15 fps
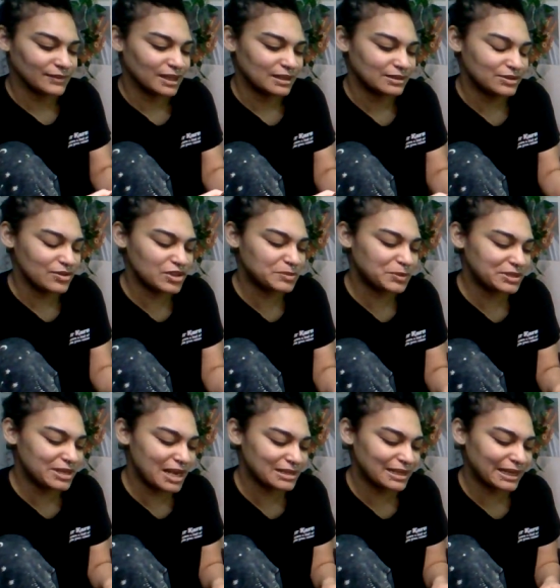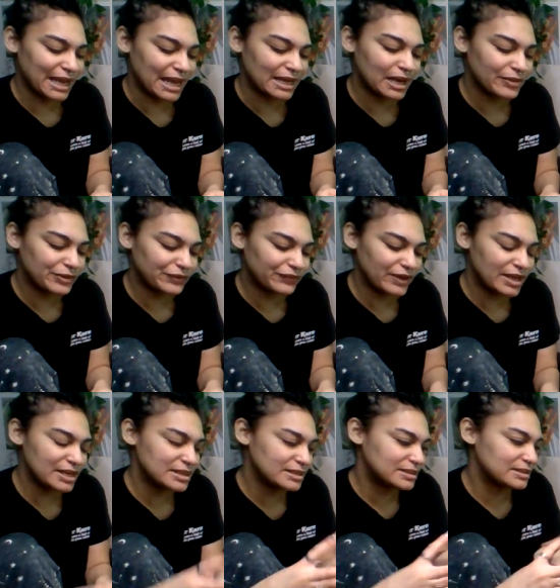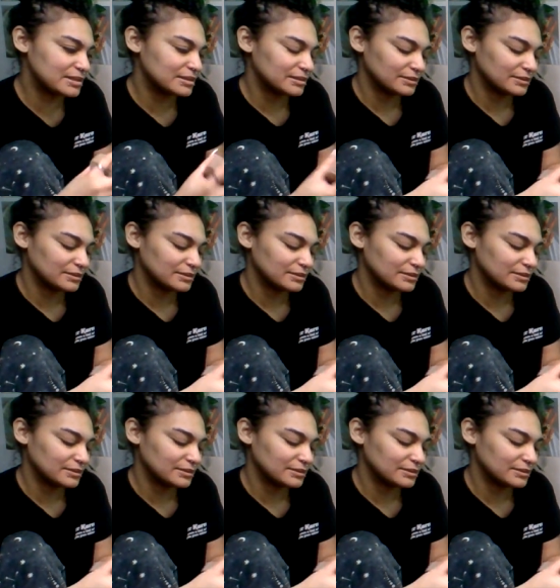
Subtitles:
So this person has like egg on their face.